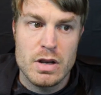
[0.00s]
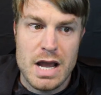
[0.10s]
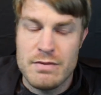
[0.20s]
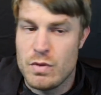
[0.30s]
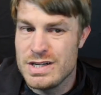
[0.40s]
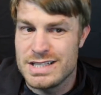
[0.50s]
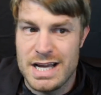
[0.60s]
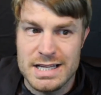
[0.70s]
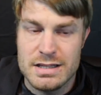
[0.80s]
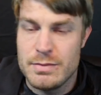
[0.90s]
I've always
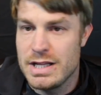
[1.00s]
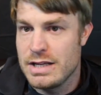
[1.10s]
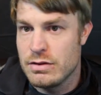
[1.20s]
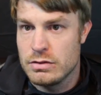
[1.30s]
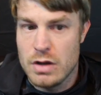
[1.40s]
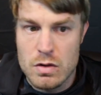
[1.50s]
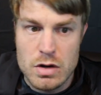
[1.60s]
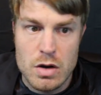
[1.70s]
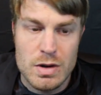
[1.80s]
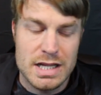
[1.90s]
liked them. I like their
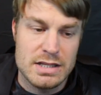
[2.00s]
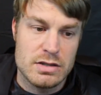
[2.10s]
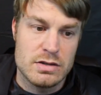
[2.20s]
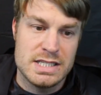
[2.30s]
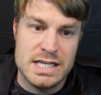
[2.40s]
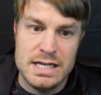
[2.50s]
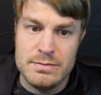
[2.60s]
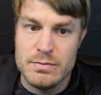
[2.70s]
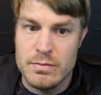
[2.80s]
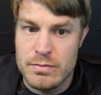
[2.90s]
logo. I like their
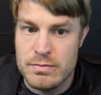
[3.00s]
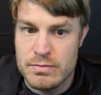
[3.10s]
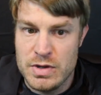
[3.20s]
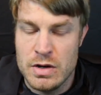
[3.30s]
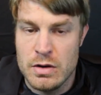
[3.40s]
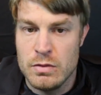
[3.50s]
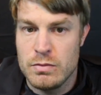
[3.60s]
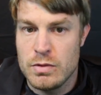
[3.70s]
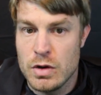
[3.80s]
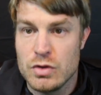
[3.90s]
team,
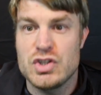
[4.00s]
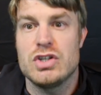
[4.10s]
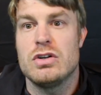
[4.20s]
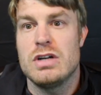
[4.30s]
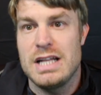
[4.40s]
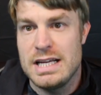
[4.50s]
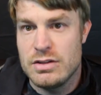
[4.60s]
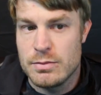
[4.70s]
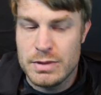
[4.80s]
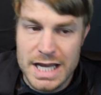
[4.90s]
culture. I like
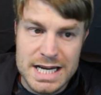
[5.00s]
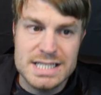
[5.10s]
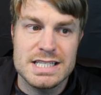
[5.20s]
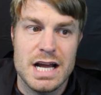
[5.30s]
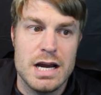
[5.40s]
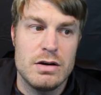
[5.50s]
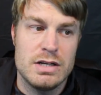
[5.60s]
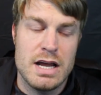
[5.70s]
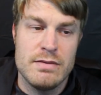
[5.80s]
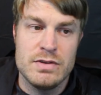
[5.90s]
their playing style,
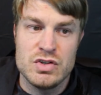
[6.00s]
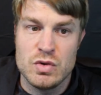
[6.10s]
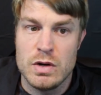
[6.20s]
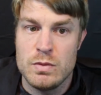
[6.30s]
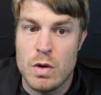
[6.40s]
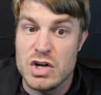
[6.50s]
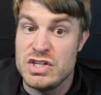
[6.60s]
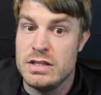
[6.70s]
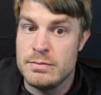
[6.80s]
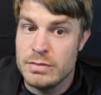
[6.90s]
and I've enjoyed
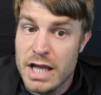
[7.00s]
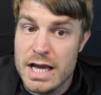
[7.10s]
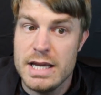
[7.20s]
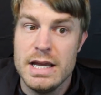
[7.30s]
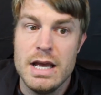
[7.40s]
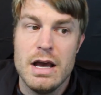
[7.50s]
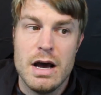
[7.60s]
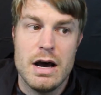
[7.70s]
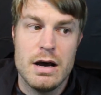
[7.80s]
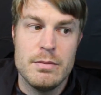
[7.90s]
watching them play.
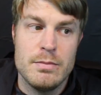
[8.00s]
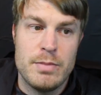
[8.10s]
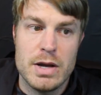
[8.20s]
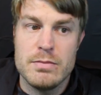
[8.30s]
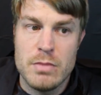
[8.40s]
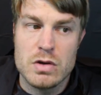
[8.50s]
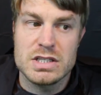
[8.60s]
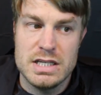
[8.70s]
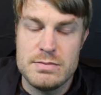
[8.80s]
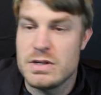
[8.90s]
But
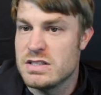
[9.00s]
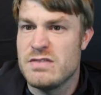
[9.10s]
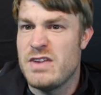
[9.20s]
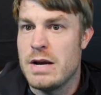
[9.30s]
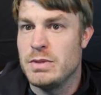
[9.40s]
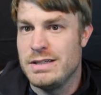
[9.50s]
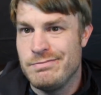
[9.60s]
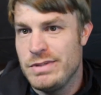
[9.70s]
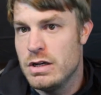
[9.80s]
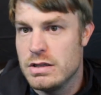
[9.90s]
mostly it's because of family.
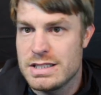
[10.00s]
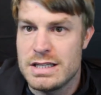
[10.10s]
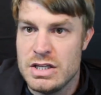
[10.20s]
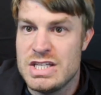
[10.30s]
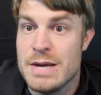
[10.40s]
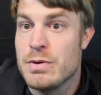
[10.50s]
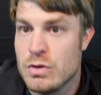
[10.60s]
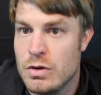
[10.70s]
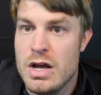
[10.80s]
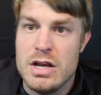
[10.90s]
It's the
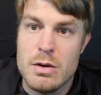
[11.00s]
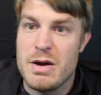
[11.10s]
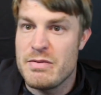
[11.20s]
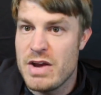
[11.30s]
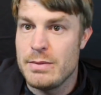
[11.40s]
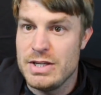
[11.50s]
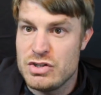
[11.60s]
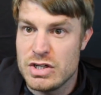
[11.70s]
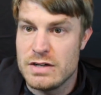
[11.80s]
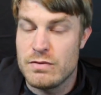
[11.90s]
typical. My family
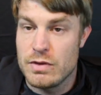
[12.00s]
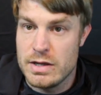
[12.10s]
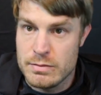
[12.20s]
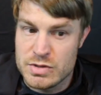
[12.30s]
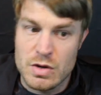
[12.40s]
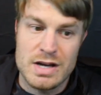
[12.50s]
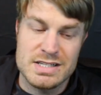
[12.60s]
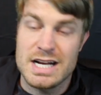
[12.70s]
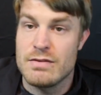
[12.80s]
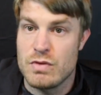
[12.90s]
cheered for them, so I
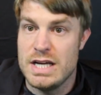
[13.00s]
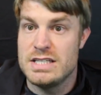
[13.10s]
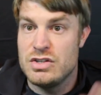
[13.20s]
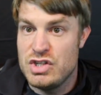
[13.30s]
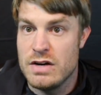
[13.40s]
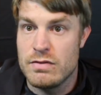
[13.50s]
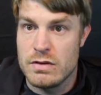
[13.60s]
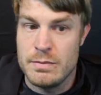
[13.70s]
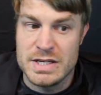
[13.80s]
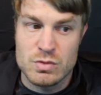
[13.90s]
was kind of raised to cheer for
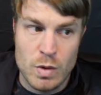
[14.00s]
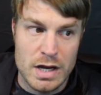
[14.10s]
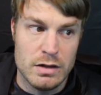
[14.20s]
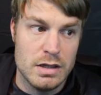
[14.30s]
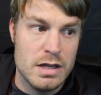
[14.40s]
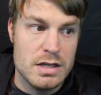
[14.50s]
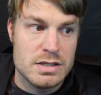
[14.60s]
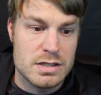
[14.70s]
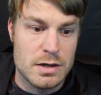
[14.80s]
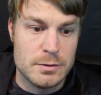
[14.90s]
them as well.
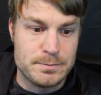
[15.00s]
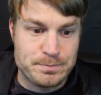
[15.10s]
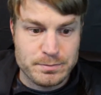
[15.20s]
So